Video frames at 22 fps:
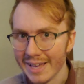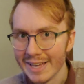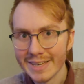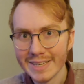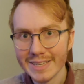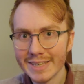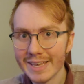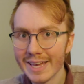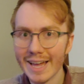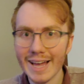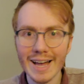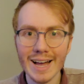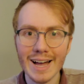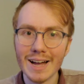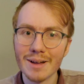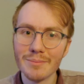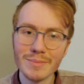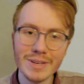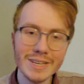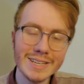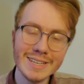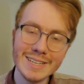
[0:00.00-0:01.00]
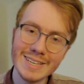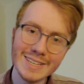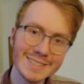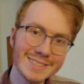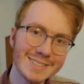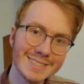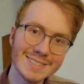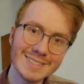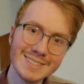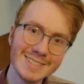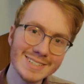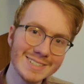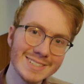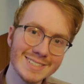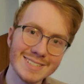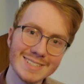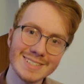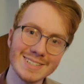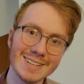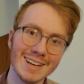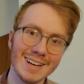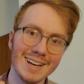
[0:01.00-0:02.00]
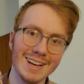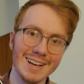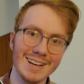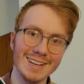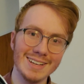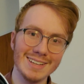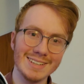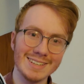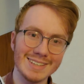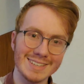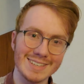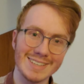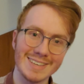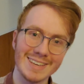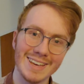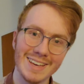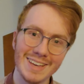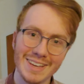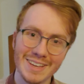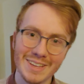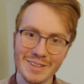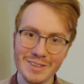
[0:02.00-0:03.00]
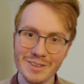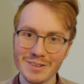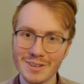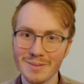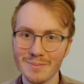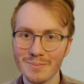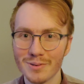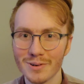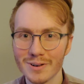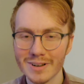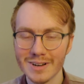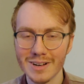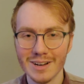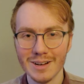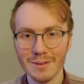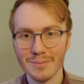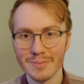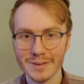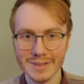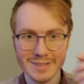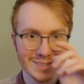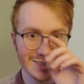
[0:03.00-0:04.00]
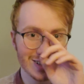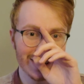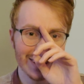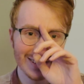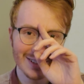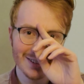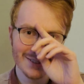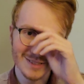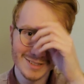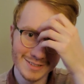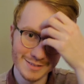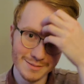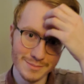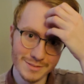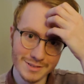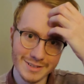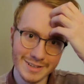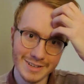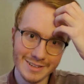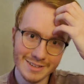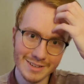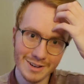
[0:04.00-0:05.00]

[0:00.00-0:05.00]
yeah, I mean, it's just you can put it up. It's on YouTube. You can